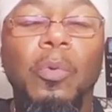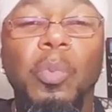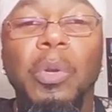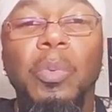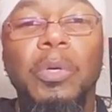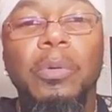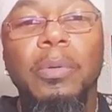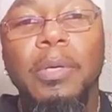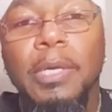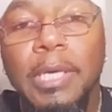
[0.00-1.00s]
we will
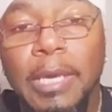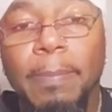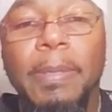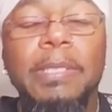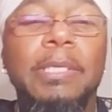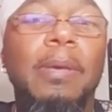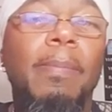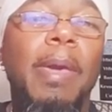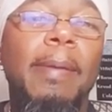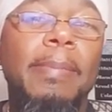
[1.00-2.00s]
keep his
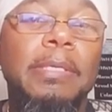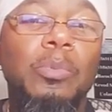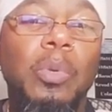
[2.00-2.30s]
commandments.